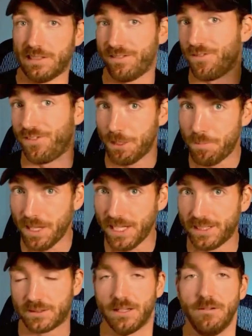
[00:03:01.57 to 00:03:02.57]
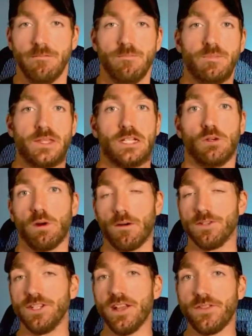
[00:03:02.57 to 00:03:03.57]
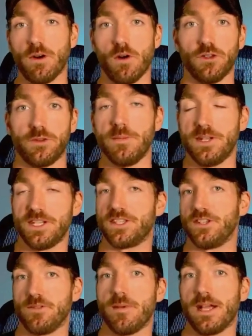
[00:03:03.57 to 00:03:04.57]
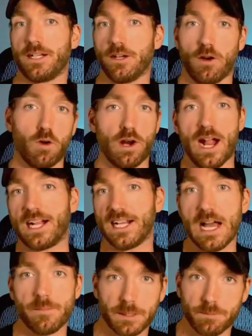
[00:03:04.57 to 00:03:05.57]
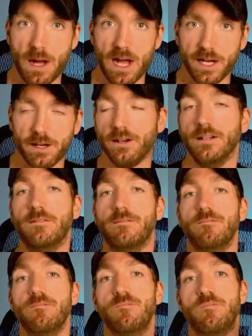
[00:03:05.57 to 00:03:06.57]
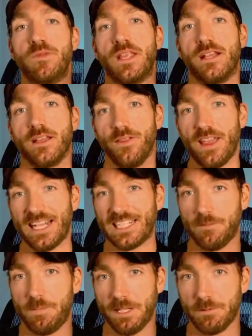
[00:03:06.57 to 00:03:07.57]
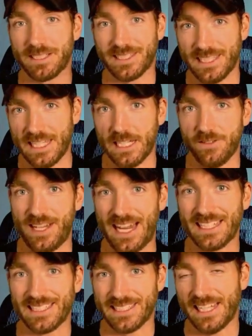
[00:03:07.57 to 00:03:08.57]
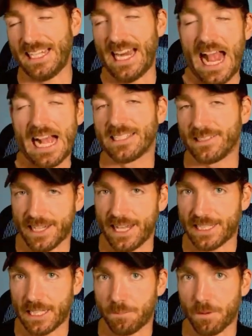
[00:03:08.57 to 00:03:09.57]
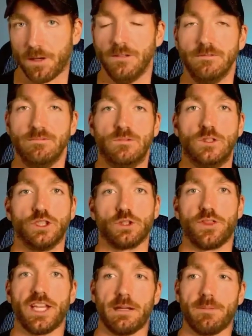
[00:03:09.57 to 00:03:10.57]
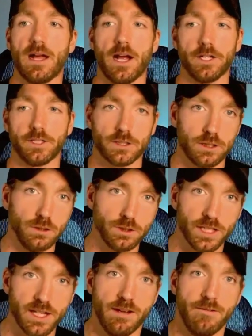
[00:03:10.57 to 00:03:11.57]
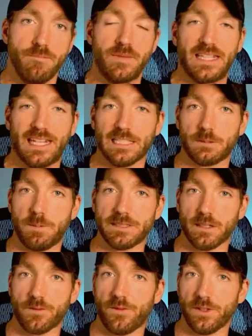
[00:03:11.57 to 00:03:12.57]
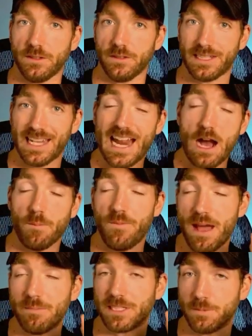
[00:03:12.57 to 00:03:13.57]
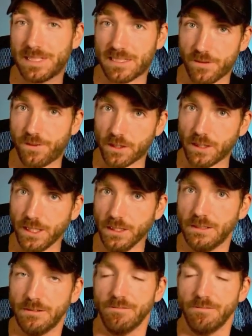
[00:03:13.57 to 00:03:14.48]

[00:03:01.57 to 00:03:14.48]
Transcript: even VPs. Whoever's not the ultimate decision maker or economic buyer, they could be received and seen as a gatekeeper. So think about how your solution can help them specifically,